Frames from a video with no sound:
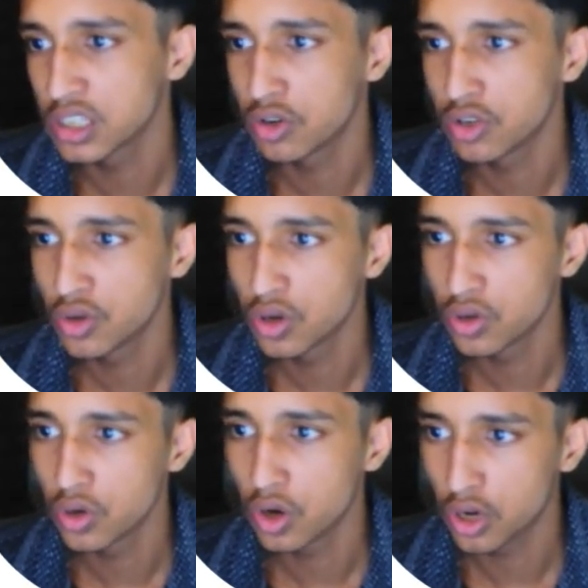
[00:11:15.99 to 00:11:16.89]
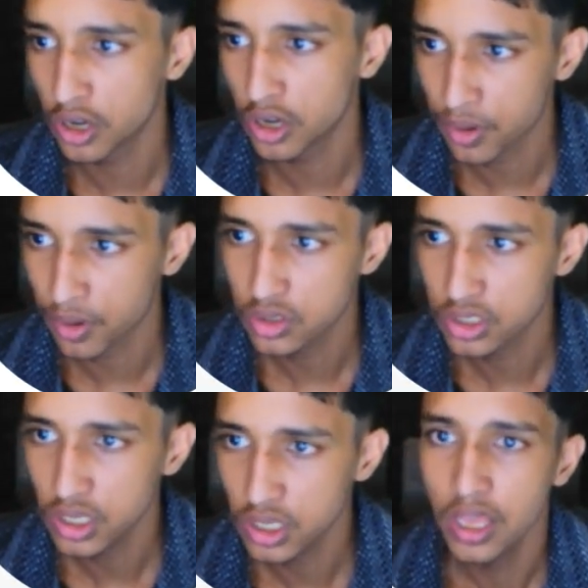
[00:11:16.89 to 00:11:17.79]
I want you to go to order
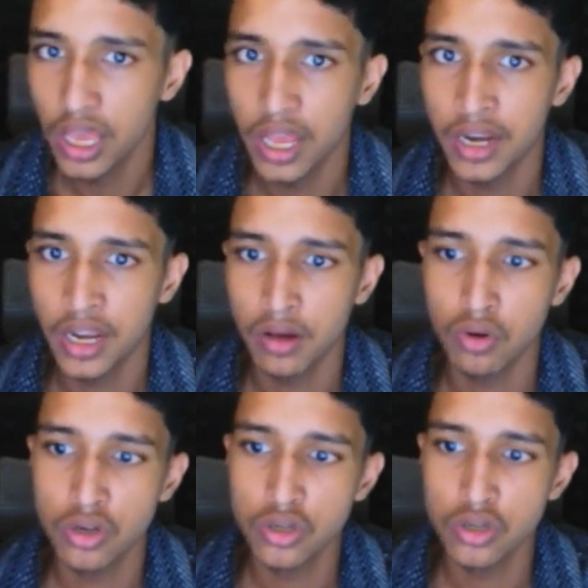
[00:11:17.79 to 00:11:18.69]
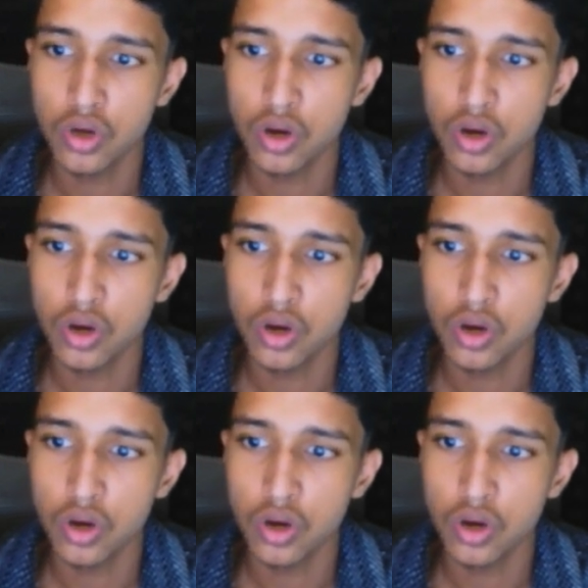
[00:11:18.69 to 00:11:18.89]
proxy, and I want you to